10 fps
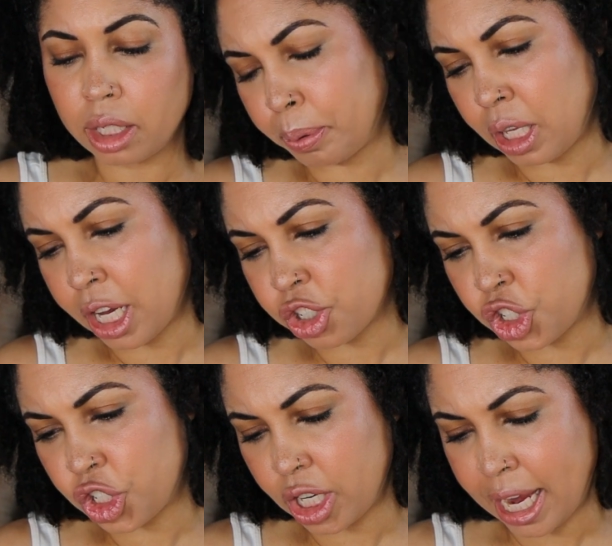
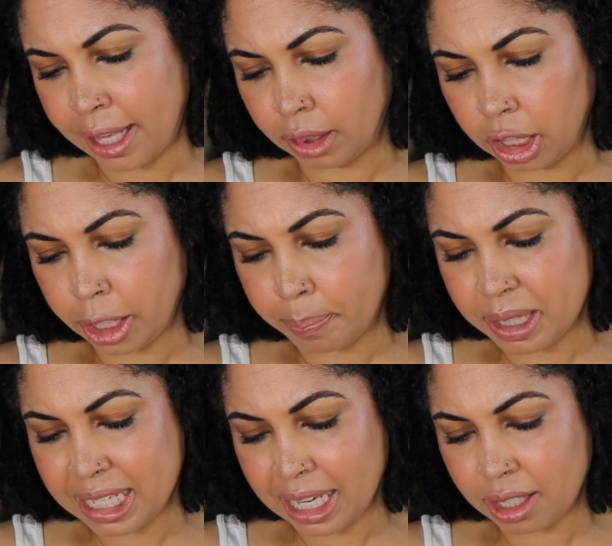blush and lip
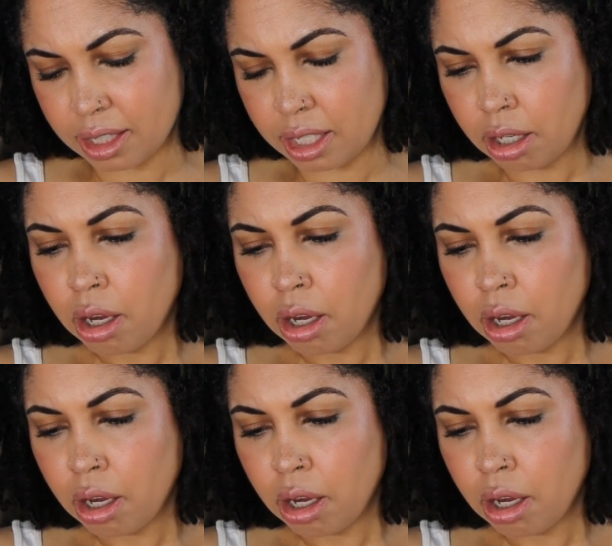tint